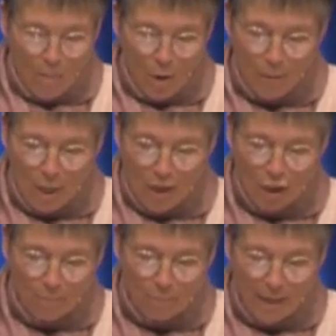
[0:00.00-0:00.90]

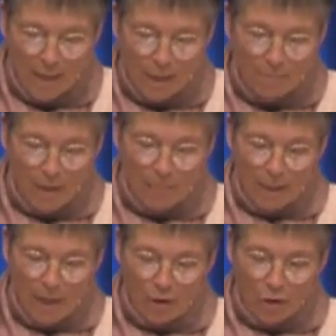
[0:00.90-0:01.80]
Population-based
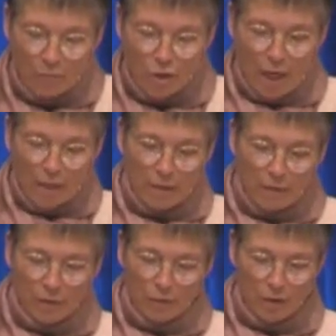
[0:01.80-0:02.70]
public health
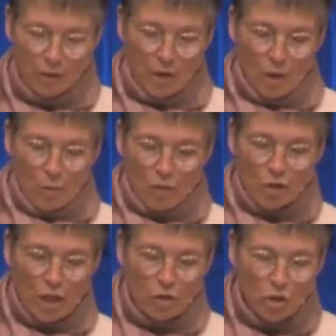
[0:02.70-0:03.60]
objectives with
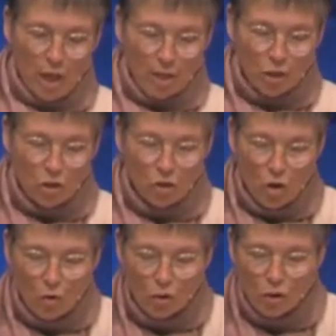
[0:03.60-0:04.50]
centralised
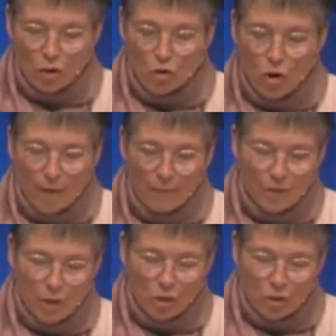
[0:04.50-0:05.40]
control and a strong
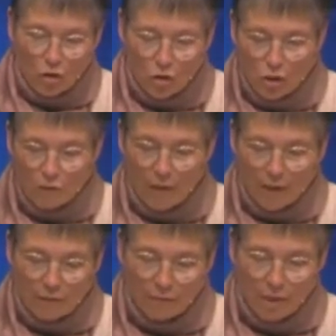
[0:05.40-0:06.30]
emphasis on cost
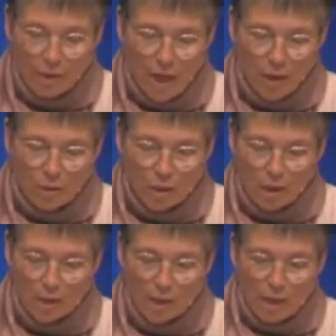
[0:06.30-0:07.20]
effectiveness and
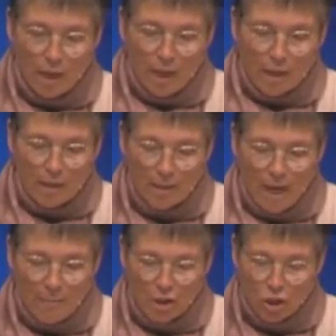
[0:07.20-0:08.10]
equity can
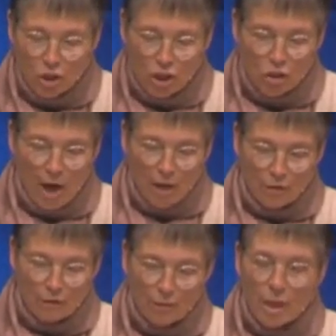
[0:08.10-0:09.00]
damage and
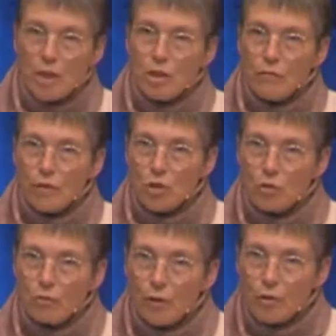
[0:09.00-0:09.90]
detract from the
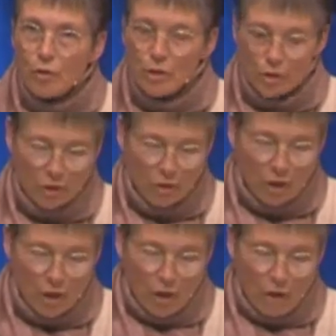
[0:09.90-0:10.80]
individual focus
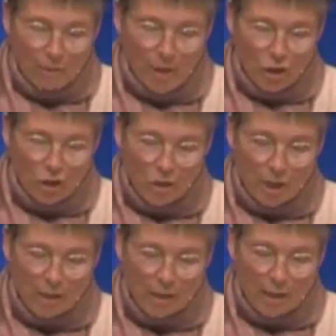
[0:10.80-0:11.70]
of
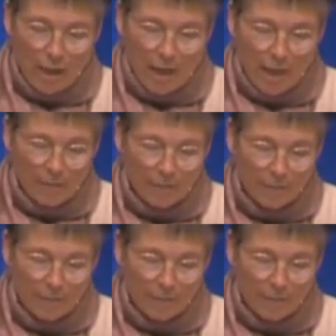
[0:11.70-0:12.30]
patient-centred care.